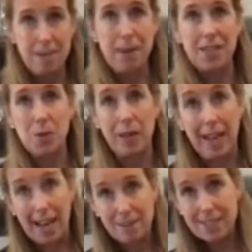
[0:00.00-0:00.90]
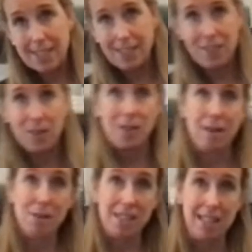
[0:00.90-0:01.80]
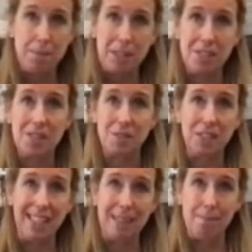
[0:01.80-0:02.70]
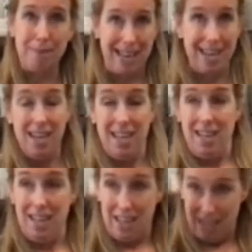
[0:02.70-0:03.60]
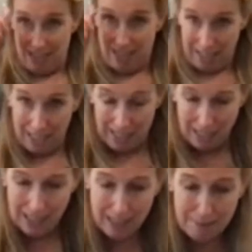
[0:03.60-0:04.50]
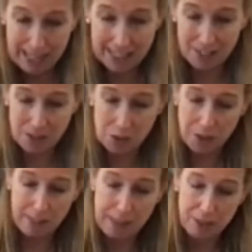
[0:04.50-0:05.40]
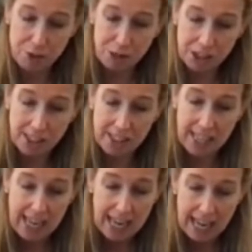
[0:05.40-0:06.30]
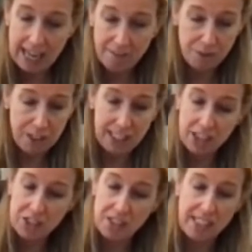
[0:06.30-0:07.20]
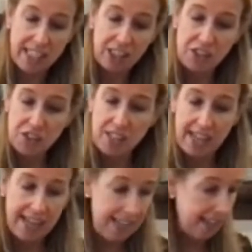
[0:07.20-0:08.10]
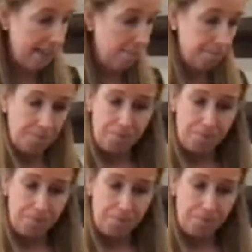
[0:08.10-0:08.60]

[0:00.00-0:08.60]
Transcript: passed away. I was diagnosed. So that was the impetus to really get my head on straight about nutrition. And for years and years, I